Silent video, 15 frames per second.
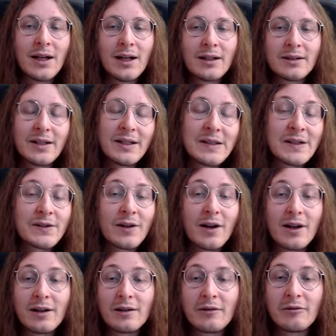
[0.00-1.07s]
This is
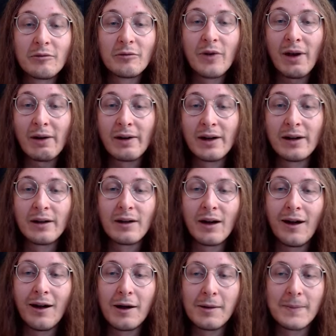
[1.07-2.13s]
all very...
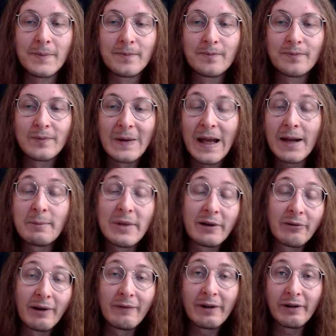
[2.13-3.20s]
can be
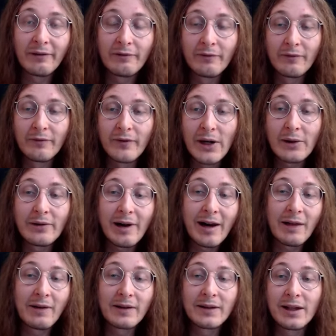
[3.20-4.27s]
very, very
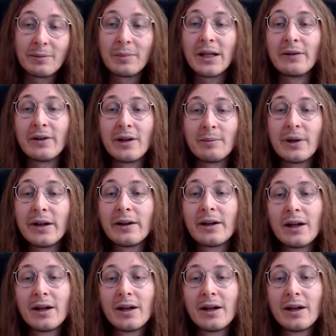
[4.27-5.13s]
relevant in PvP.